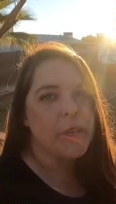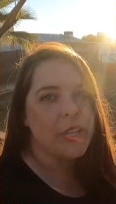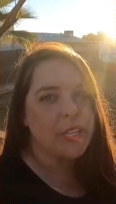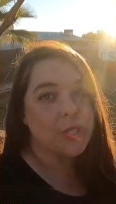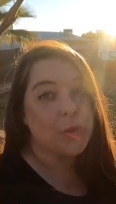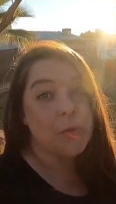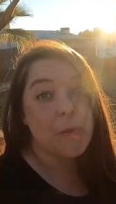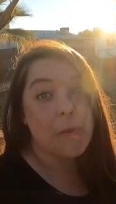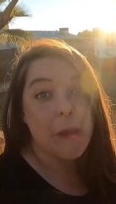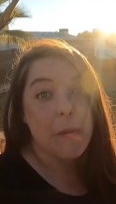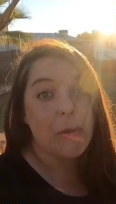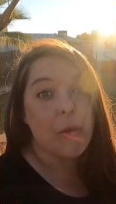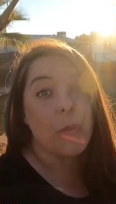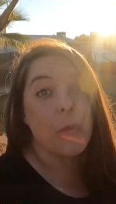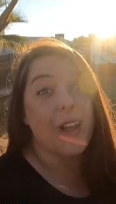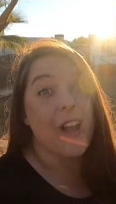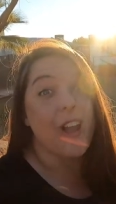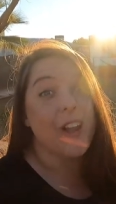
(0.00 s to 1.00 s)
Because
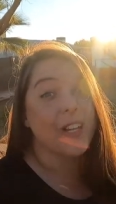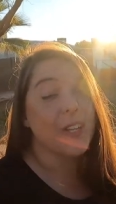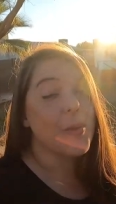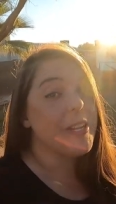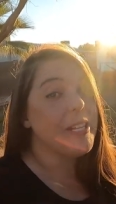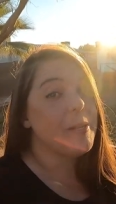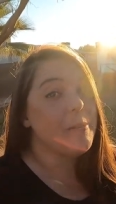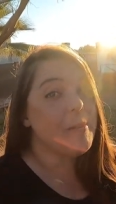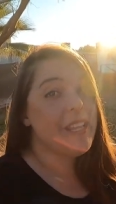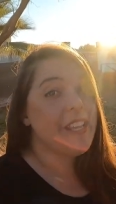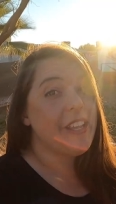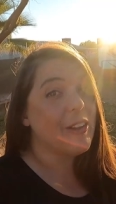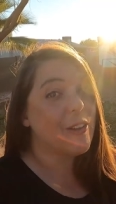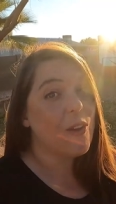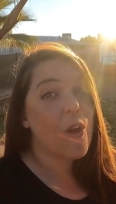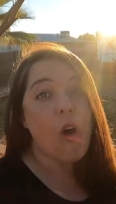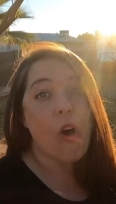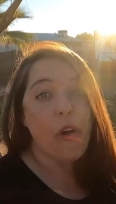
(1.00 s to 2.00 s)
remember, we aren't going to be
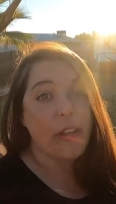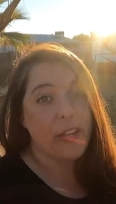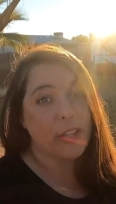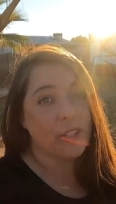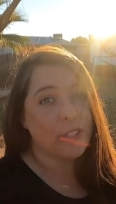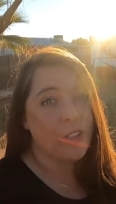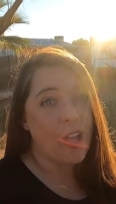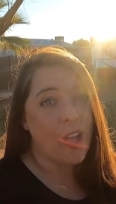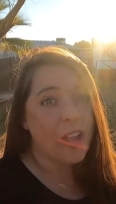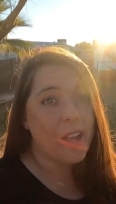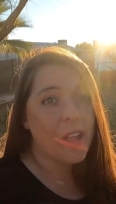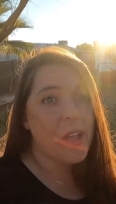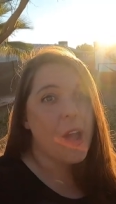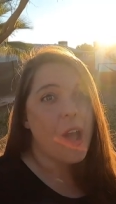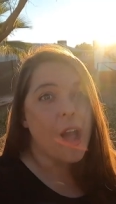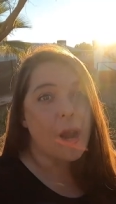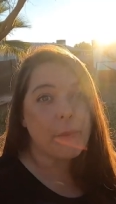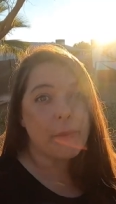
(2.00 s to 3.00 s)
here all year
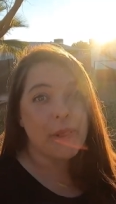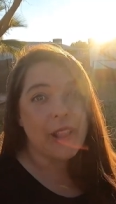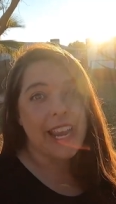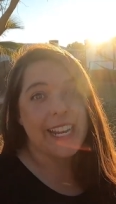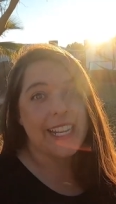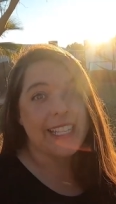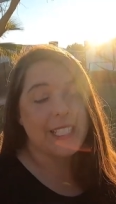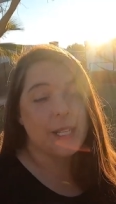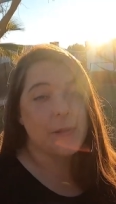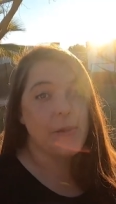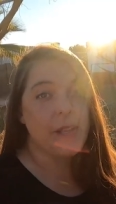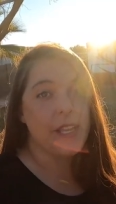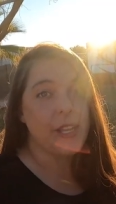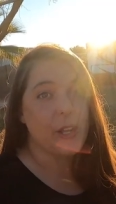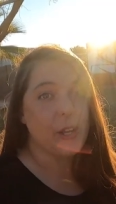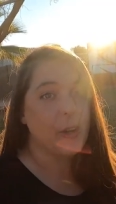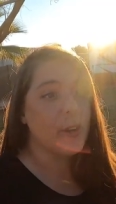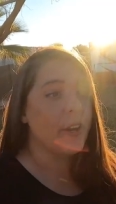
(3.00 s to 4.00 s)
long. Our plan is to
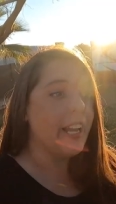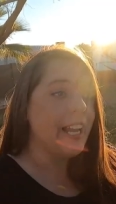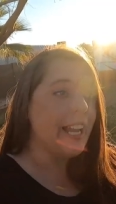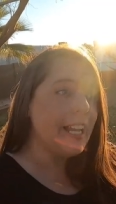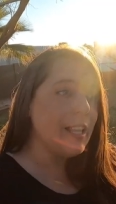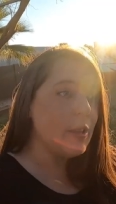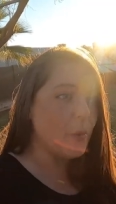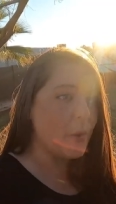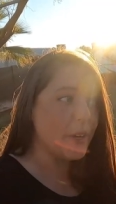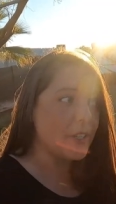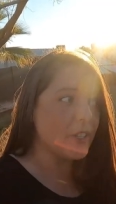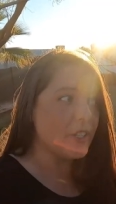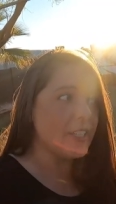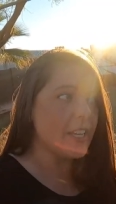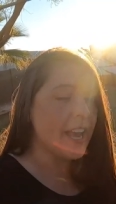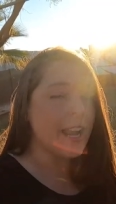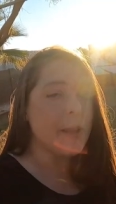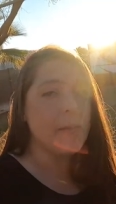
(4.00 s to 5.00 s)
be here in the
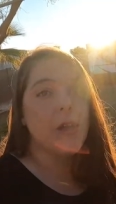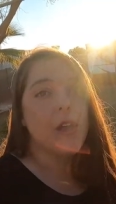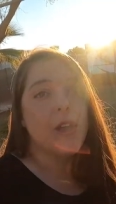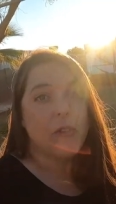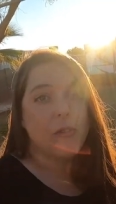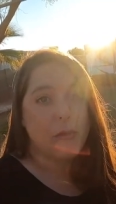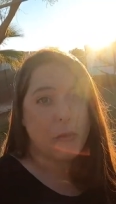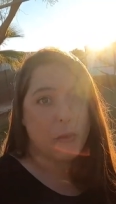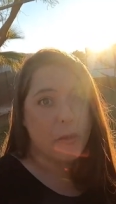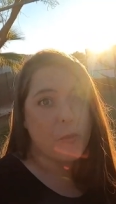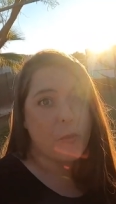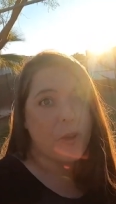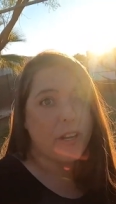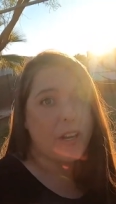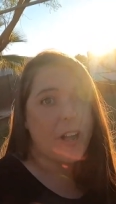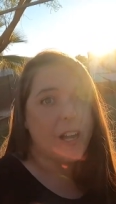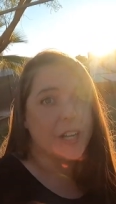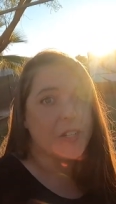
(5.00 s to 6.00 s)
wintertime for the
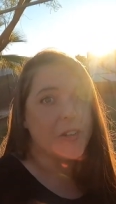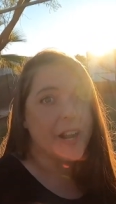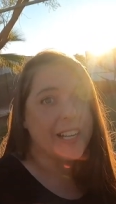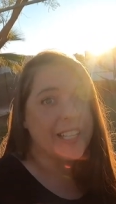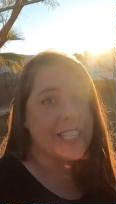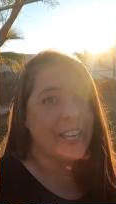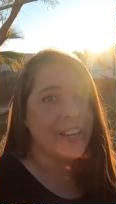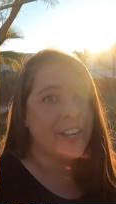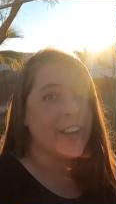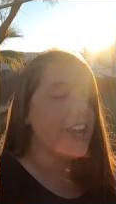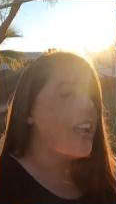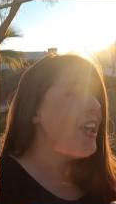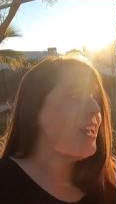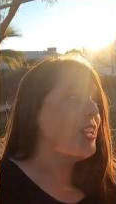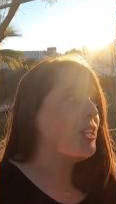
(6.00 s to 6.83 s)
one contract here,